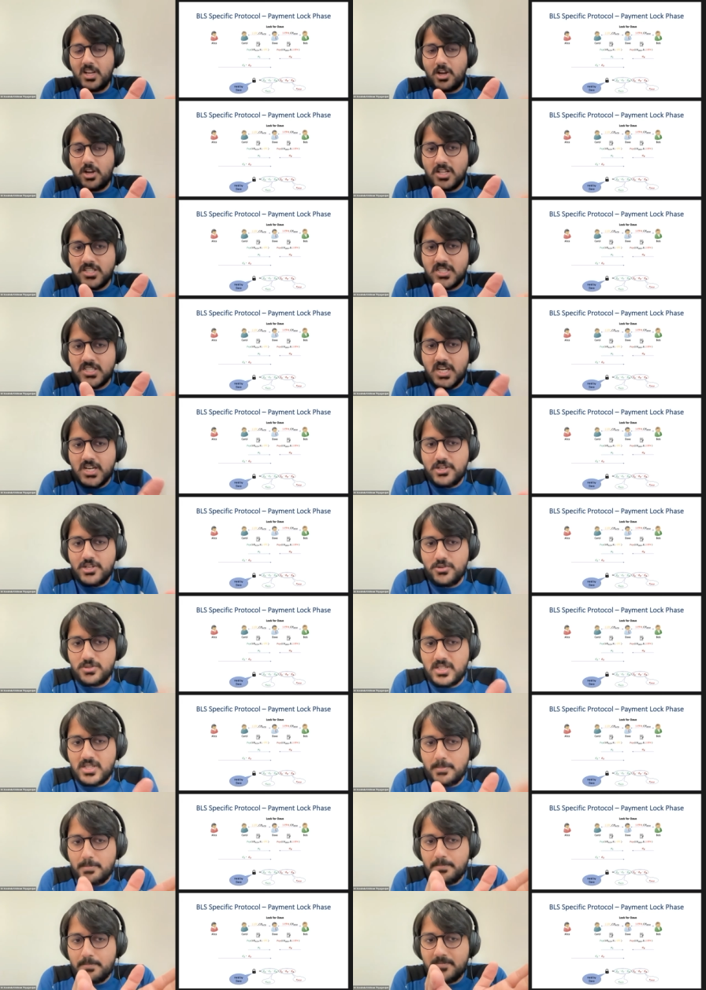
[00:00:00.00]

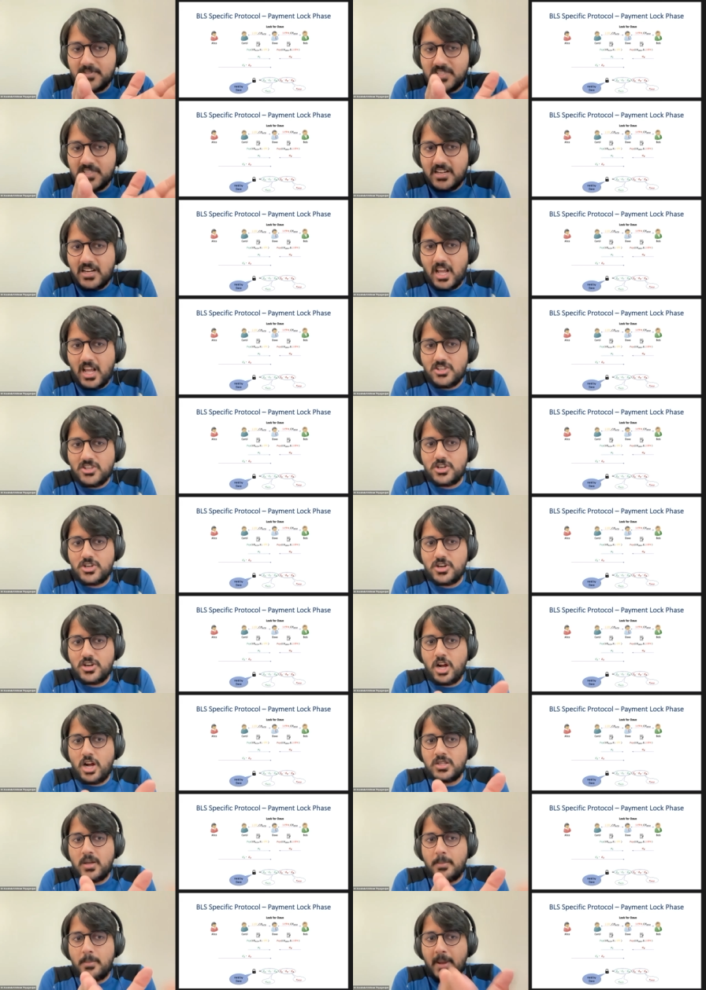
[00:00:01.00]
constitute the signature
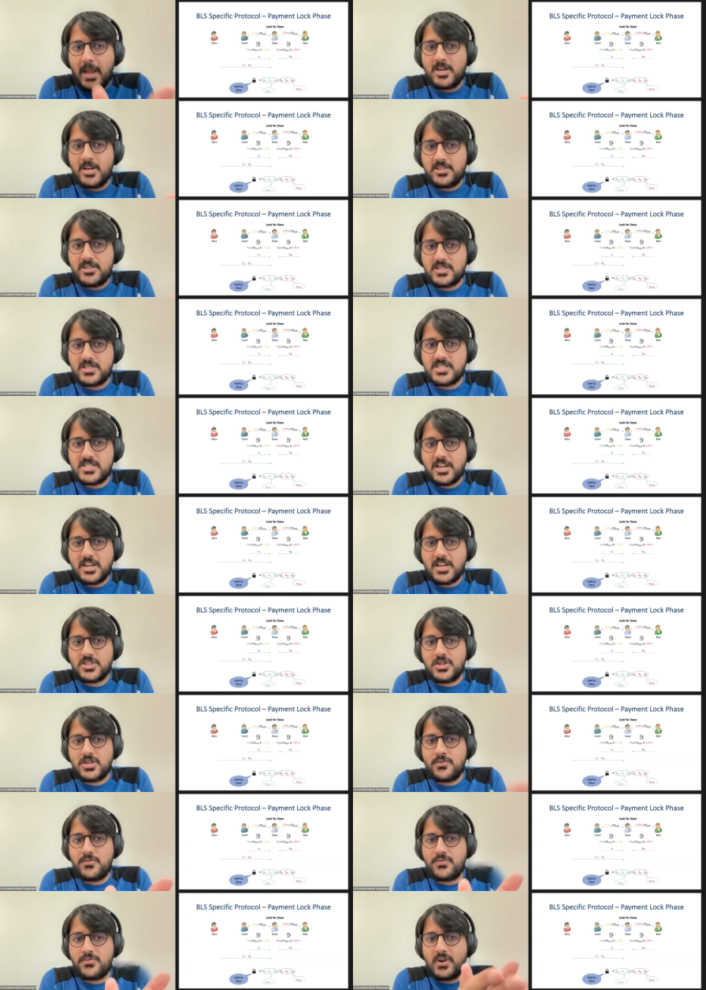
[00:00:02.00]
on the payment
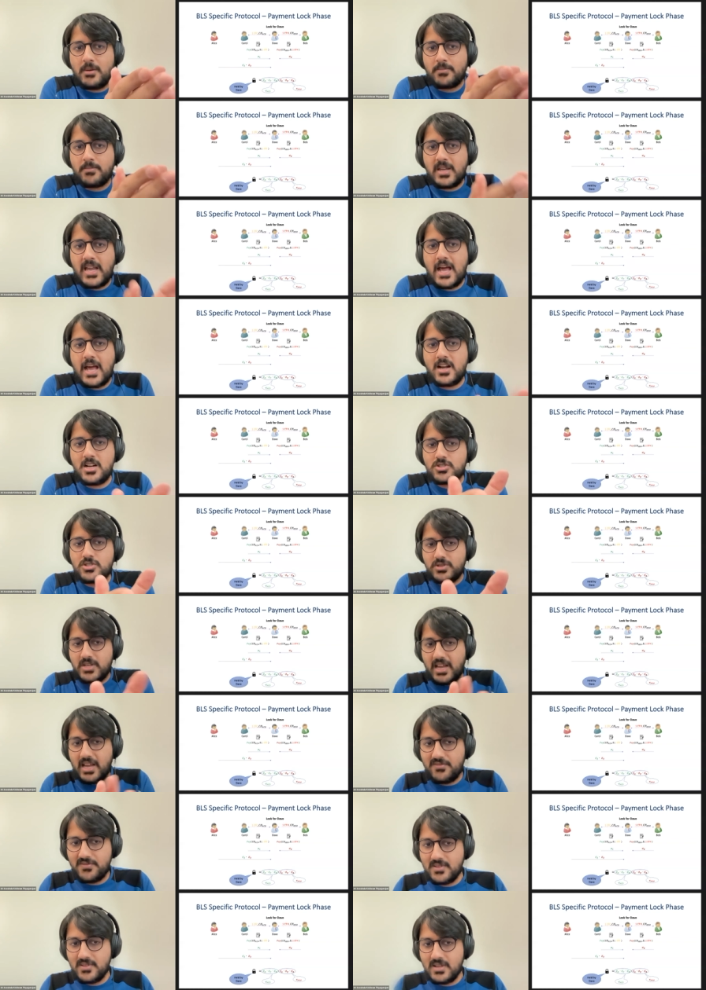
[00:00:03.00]
transaction from Carol to
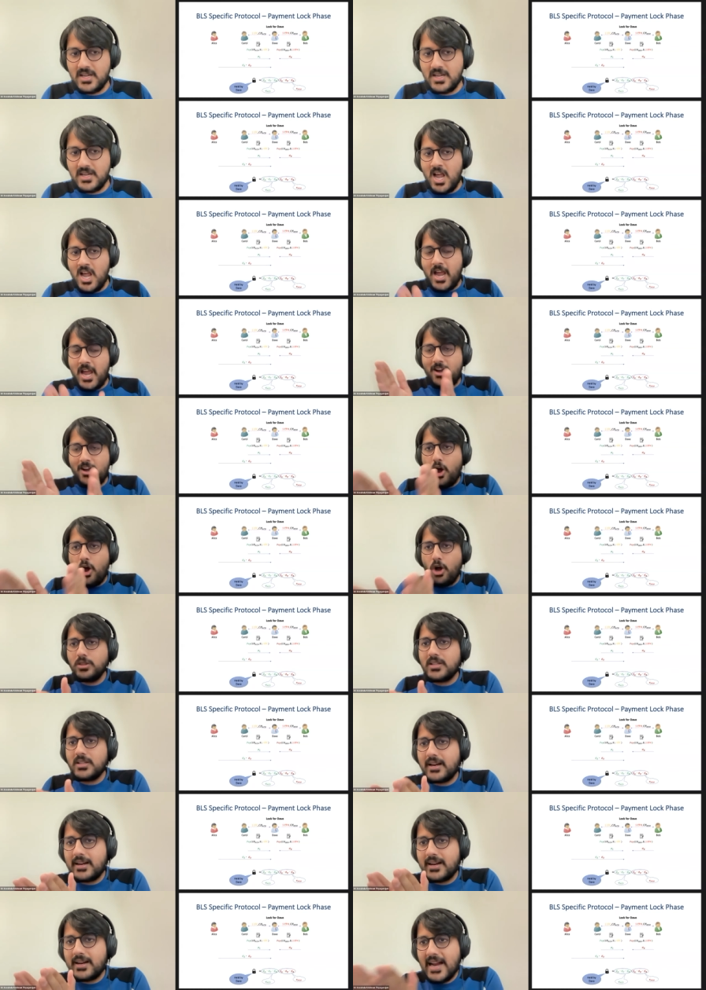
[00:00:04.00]
Dave. And all
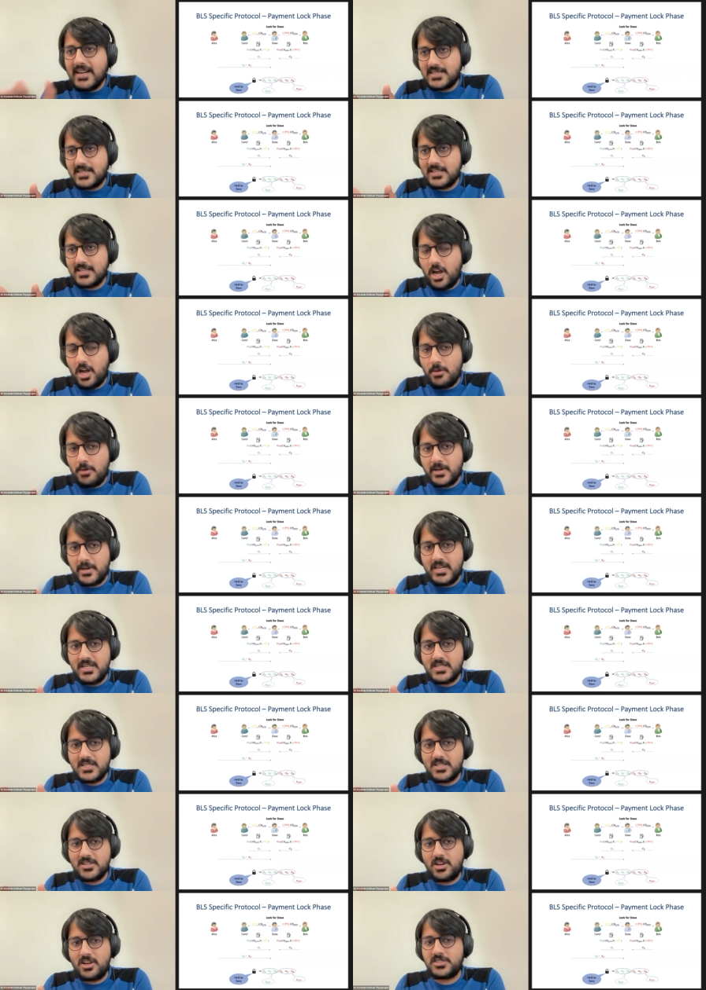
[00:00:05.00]
the red
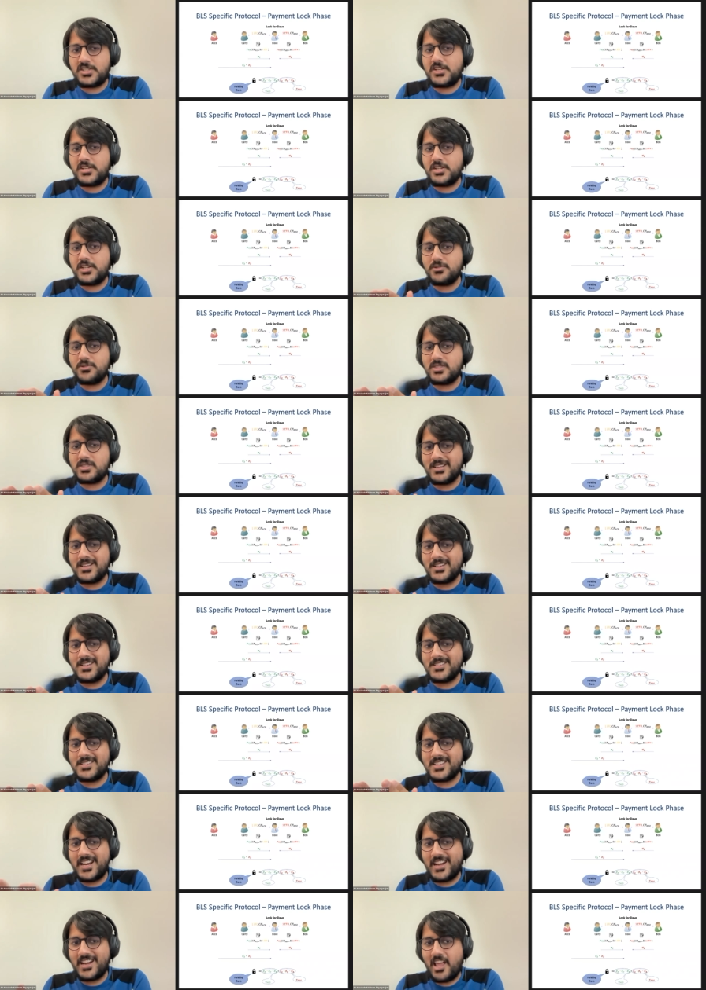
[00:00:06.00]
components constitute the
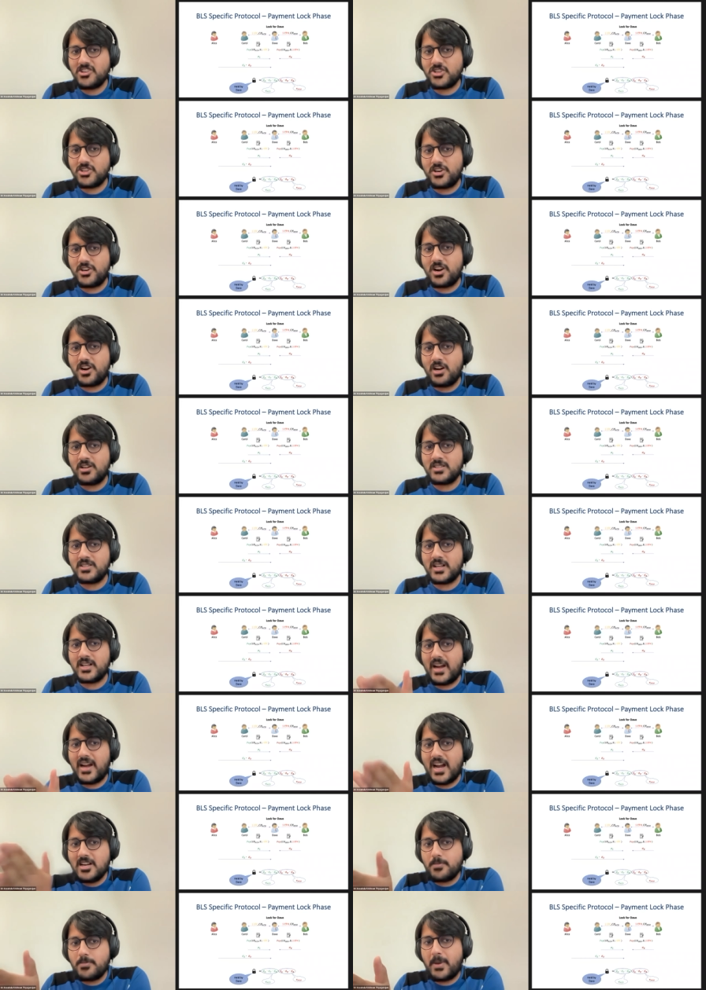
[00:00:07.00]
signature on the
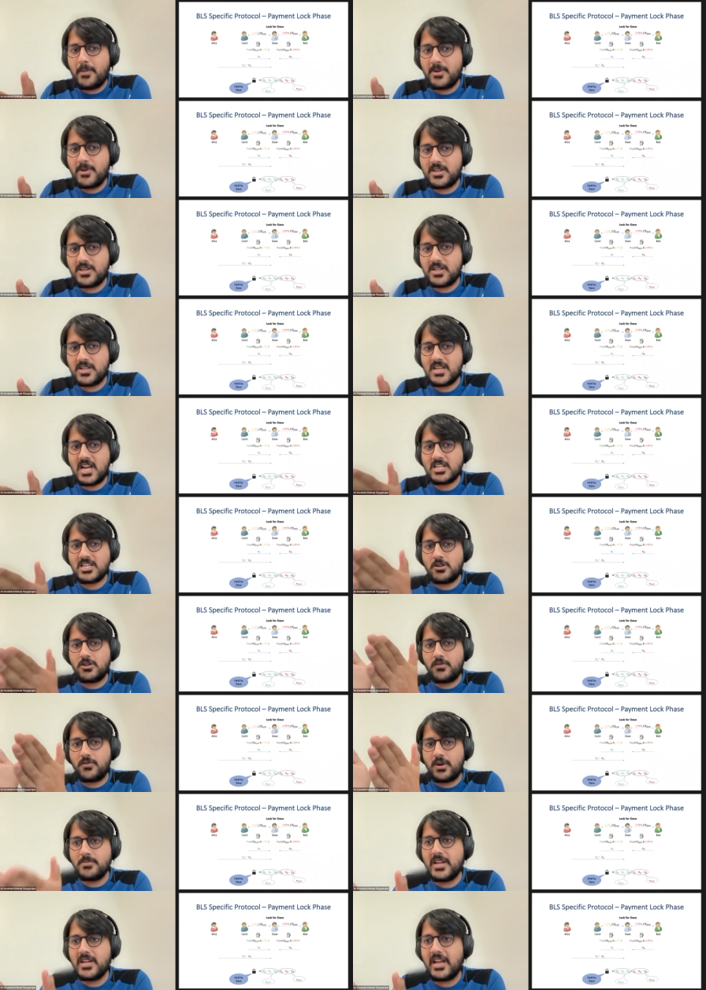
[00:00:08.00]
red payment transaction
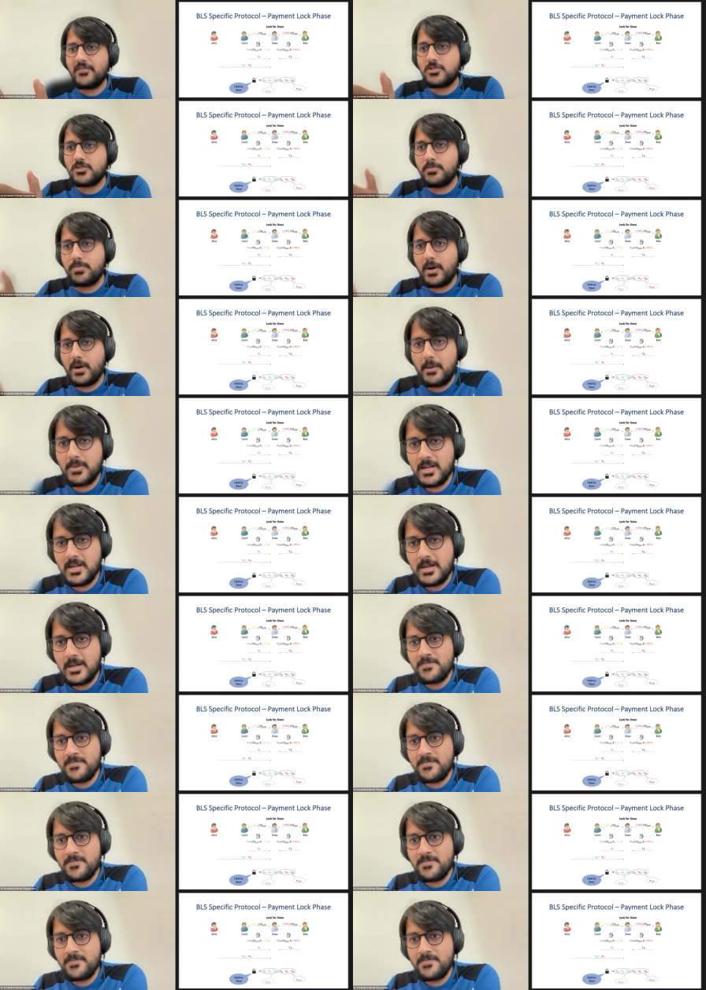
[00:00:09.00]
from Dave to Bob,